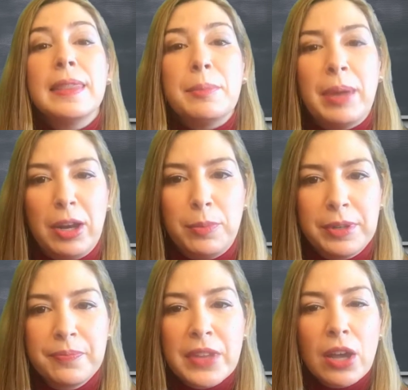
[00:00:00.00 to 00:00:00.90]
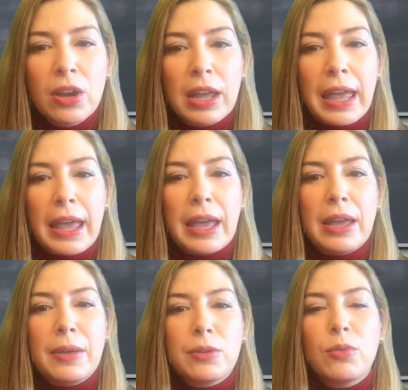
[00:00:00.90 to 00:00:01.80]
developed
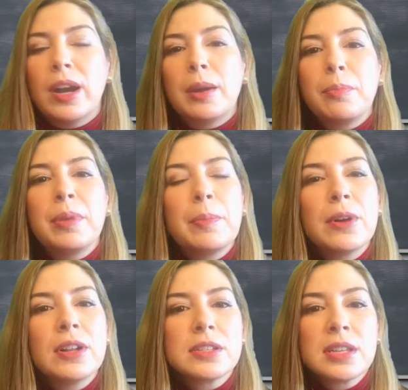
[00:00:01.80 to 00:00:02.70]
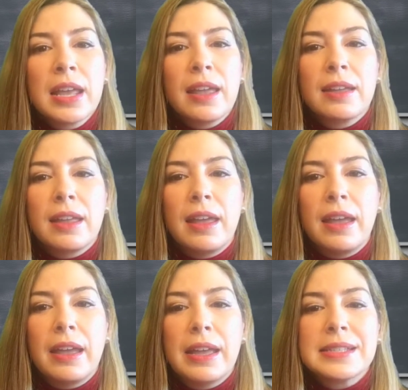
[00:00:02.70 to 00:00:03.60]
where people's
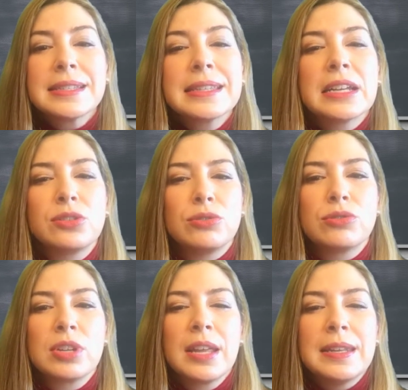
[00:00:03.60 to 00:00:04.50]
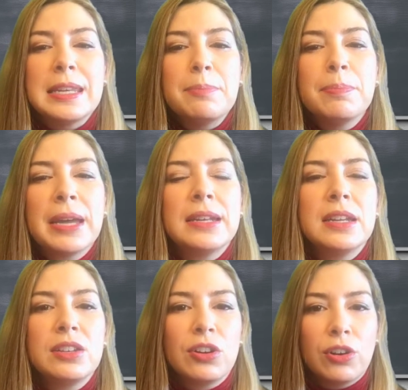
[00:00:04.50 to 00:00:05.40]
status
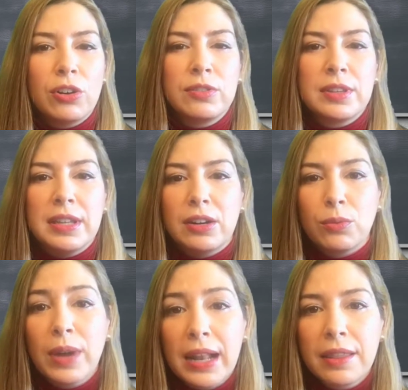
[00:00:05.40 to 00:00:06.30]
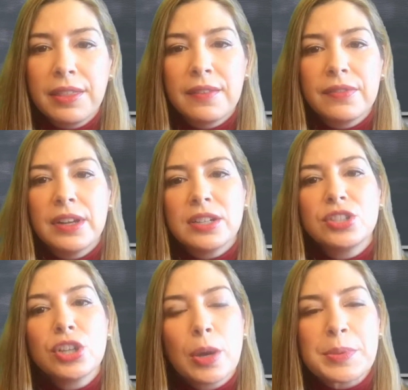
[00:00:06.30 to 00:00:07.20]
depended on their wealth, their
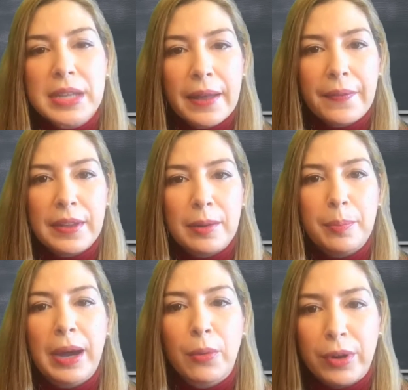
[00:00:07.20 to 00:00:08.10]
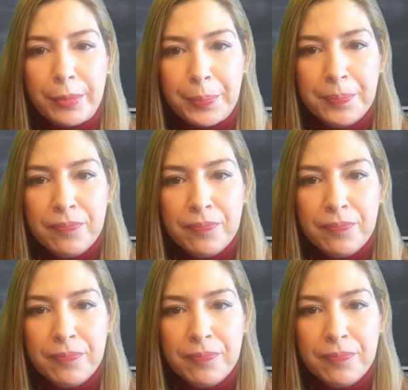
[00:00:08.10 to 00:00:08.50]
jobs, and their power.